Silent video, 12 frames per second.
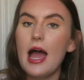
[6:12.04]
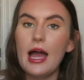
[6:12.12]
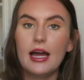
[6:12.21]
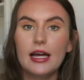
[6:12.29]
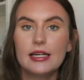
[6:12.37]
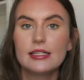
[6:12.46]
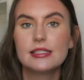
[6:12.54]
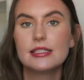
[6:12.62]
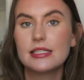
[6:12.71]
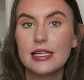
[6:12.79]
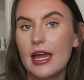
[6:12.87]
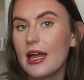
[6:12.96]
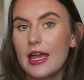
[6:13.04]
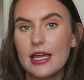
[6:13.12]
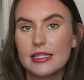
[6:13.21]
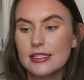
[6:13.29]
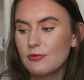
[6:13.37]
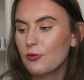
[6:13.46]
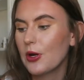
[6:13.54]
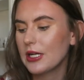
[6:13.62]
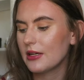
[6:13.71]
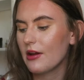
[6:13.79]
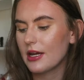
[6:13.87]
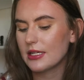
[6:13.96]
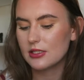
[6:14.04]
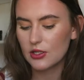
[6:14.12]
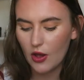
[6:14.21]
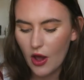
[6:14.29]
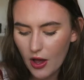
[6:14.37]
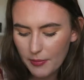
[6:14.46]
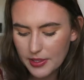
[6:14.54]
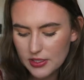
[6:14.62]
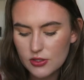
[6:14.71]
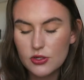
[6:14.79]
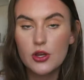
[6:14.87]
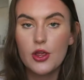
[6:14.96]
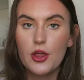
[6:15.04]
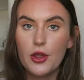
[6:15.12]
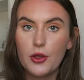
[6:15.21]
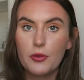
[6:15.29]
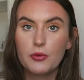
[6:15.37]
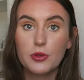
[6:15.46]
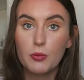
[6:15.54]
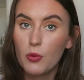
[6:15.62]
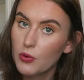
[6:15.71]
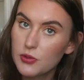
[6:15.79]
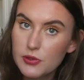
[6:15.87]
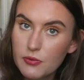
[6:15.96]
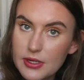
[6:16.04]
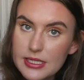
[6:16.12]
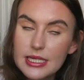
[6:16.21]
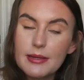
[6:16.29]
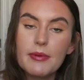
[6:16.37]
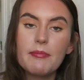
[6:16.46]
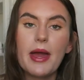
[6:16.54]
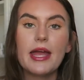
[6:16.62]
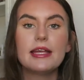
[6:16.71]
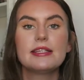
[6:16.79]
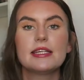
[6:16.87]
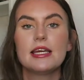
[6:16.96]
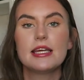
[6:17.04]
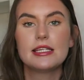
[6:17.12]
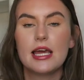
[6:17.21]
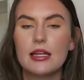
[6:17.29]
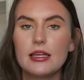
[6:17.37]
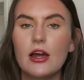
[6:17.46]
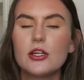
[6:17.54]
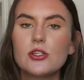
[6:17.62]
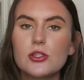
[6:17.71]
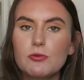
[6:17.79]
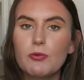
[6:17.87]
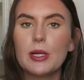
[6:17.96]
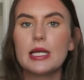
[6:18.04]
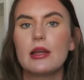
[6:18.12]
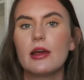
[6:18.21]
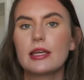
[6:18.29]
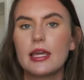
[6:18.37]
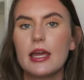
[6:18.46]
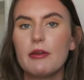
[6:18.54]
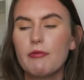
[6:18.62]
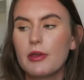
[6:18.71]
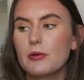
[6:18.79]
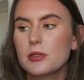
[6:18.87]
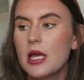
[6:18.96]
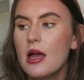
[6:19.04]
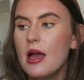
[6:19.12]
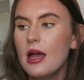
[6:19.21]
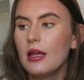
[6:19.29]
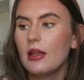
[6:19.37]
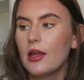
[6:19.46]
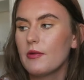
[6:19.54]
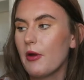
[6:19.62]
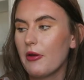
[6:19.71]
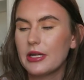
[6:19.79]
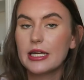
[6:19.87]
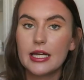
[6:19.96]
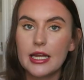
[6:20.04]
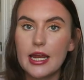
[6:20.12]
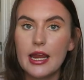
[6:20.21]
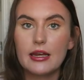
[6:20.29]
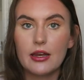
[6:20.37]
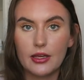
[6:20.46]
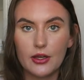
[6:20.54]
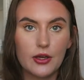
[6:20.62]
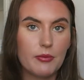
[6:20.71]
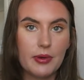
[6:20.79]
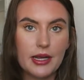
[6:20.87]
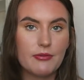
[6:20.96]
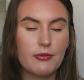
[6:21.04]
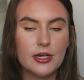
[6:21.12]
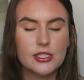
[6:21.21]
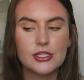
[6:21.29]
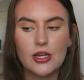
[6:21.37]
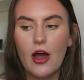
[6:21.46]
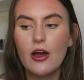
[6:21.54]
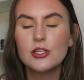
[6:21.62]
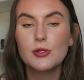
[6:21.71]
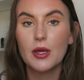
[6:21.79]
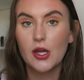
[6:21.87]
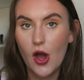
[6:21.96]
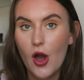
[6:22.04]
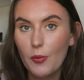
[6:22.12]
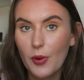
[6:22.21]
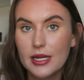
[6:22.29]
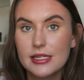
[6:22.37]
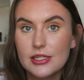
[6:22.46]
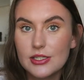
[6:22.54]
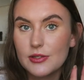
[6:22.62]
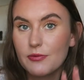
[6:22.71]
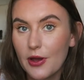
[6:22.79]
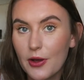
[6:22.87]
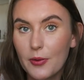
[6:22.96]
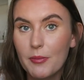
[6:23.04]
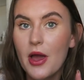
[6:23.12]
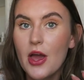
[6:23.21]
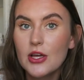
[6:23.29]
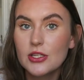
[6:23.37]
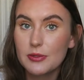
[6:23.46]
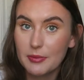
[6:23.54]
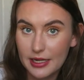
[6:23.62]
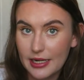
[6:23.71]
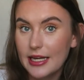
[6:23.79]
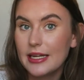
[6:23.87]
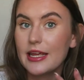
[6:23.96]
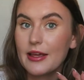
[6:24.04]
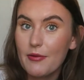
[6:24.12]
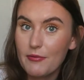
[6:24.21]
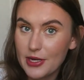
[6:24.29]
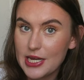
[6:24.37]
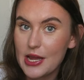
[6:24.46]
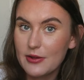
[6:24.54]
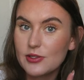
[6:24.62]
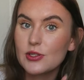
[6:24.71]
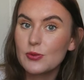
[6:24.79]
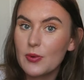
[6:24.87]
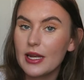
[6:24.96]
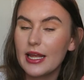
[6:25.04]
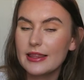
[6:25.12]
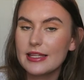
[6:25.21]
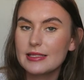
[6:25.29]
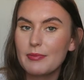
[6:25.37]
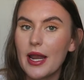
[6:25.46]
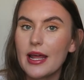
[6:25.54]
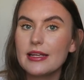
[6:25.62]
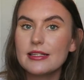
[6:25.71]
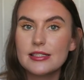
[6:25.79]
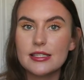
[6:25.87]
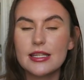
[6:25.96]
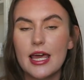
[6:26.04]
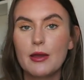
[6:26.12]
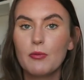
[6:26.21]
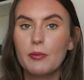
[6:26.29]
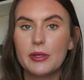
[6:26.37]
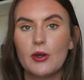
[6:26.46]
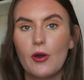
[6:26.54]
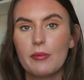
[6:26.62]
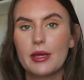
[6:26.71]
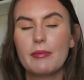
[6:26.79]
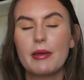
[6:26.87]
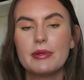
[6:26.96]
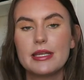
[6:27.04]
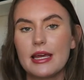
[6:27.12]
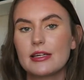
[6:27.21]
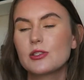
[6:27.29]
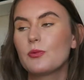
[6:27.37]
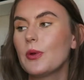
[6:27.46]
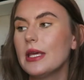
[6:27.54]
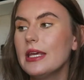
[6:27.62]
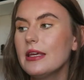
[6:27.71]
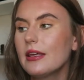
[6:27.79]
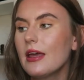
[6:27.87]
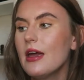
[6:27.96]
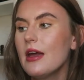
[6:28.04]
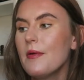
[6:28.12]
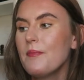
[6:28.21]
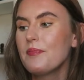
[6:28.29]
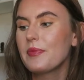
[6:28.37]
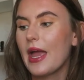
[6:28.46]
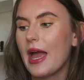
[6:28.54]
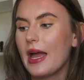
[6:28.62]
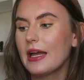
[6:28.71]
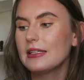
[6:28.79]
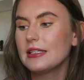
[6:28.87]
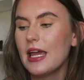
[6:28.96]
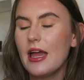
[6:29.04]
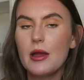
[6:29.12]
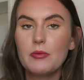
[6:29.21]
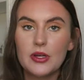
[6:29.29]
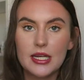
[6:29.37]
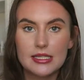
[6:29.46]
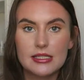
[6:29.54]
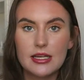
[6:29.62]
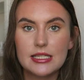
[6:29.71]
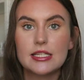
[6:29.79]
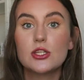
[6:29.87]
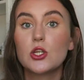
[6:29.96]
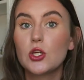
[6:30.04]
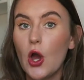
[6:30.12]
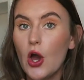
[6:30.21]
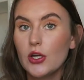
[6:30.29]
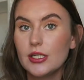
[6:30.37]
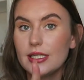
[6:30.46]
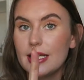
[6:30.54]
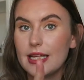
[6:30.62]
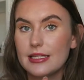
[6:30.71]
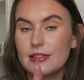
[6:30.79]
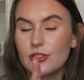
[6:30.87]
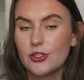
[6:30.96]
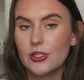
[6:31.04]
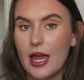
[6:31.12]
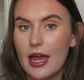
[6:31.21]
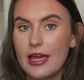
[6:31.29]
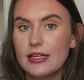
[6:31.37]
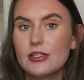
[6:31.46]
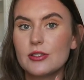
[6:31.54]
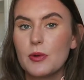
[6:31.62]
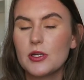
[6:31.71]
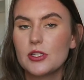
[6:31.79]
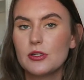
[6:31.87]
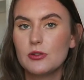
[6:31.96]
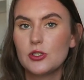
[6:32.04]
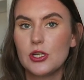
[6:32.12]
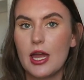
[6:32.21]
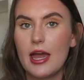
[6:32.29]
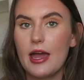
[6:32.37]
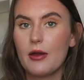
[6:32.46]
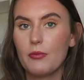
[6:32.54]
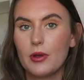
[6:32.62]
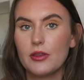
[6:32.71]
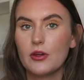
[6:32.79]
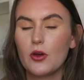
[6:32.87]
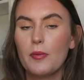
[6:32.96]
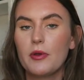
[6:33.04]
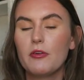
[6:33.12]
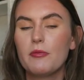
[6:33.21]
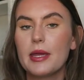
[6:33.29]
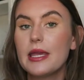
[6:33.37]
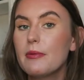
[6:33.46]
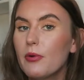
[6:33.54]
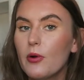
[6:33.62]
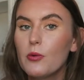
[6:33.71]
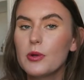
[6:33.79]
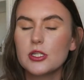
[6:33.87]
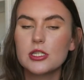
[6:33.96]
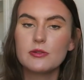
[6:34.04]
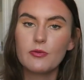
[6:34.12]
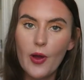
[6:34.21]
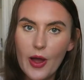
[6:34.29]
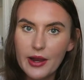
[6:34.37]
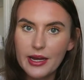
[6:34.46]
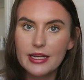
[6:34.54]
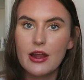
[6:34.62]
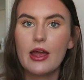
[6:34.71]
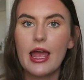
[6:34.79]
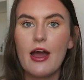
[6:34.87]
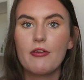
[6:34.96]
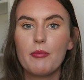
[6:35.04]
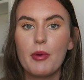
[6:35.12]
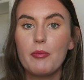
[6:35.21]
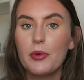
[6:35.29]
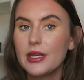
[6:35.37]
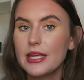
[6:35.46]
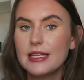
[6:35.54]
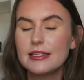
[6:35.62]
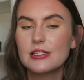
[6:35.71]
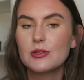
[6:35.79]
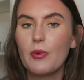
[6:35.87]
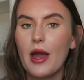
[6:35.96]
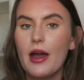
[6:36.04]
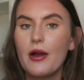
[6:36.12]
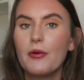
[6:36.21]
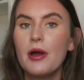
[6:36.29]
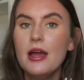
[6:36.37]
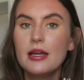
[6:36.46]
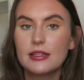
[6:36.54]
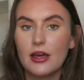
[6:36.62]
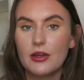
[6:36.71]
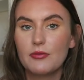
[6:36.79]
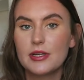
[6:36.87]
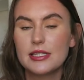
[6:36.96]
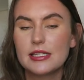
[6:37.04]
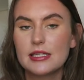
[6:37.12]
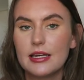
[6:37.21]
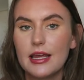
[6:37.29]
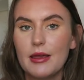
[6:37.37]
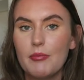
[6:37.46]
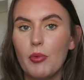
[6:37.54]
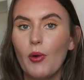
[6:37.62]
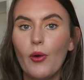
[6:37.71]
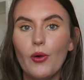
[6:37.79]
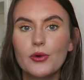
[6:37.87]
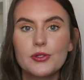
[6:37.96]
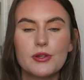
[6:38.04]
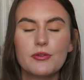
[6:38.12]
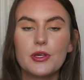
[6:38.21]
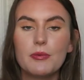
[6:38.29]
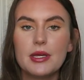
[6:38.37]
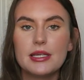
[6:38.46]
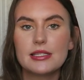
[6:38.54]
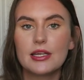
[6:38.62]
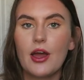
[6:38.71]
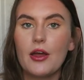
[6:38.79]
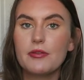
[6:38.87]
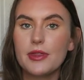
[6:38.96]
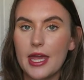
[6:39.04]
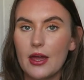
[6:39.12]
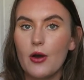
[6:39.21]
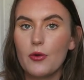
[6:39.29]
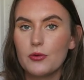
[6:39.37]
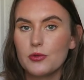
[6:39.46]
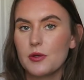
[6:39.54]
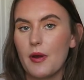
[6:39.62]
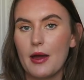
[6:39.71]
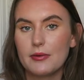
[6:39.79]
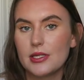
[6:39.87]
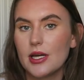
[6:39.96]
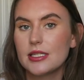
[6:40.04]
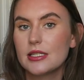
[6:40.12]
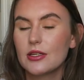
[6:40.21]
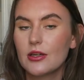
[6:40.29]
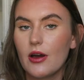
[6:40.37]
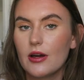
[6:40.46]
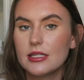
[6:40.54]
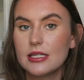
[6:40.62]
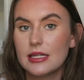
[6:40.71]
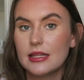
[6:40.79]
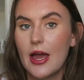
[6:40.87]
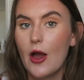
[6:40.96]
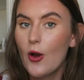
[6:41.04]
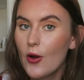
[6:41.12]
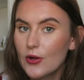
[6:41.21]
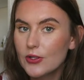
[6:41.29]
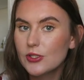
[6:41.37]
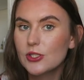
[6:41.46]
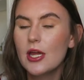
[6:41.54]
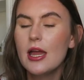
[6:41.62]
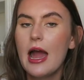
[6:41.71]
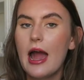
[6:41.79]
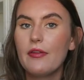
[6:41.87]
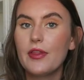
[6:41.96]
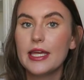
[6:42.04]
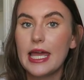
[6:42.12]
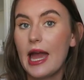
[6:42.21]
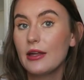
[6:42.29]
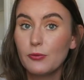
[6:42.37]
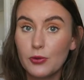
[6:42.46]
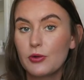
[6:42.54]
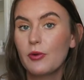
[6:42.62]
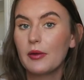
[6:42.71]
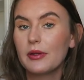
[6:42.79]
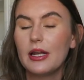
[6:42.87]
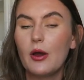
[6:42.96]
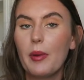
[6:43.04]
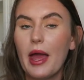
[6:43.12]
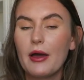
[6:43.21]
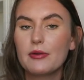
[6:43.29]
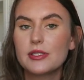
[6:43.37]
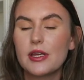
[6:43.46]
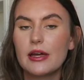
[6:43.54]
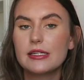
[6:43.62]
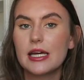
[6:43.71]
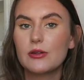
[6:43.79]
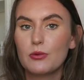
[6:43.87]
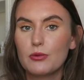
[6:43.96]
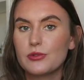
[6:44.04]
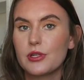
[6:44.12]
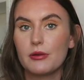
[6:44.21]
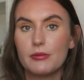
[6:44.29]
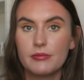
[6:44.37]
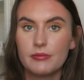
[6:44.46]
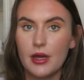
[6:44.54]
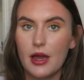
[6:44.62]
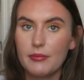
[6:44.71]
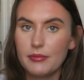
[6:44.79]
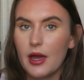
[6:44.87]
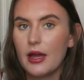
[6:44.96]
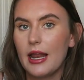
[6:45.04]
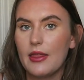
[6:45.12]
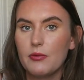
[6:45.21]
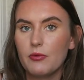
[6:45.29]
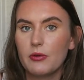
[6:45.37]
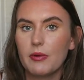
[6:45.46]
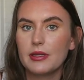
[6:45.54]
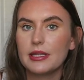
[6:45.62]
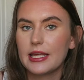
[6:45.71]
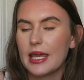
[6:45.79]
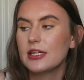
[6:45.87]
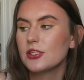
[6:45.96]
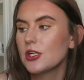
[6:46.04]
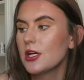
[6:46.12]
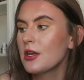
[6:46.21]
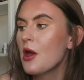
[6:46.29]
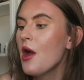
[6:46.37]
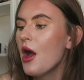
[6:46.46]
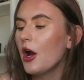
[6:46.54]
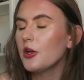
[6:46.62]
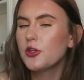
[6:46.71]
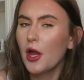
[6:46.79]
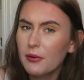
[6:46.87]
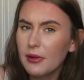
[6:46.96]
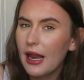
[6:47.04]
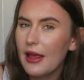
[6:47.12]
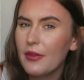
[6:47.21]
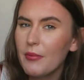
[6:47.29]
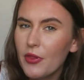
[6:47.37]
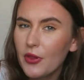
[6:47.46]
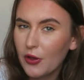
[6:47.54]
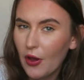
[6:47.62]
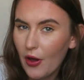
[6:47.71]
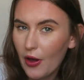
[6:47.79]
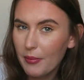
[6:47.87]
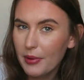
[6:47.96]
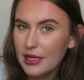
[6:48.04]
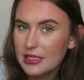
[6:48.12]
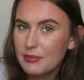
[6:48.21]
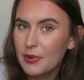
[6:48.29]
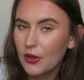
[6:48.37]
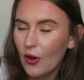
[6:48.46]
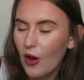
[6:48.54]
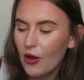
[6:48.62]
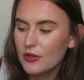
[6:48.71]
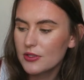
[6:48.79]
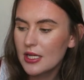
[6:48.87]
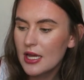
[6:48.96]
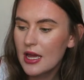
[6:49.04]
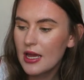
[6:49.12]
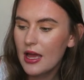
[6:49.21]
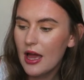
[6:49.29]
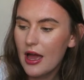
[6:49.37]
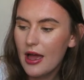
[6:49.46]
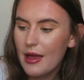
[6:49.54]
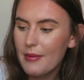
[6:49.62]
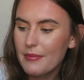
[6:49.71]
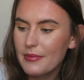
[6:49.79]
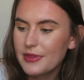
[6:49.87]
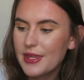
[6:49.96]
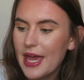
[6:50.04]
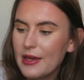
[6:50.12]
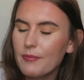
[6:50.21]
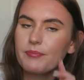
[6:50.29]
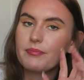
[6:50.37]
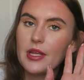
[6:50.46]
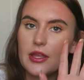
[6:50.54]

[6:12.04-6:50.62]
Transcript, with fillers: And yeah, it's really nice. The carpets are new, the walls have recently been painted, and I just really like it. It feels like very clean, like a complete fresh start. So I can't wait to film some cleaning videos as well in this place, so they will be coming maybe next week. And yeah, I'm really excited. The garden is shared, so I do share with a couple of people, which is fine. I have my bunnies as well that I recently bought a few weeks ago. They are also outside in the garden in their hutch, and they can run around a little bit outside, and also and I let them run around in the kitchen. I don't let them on the carpets because um they,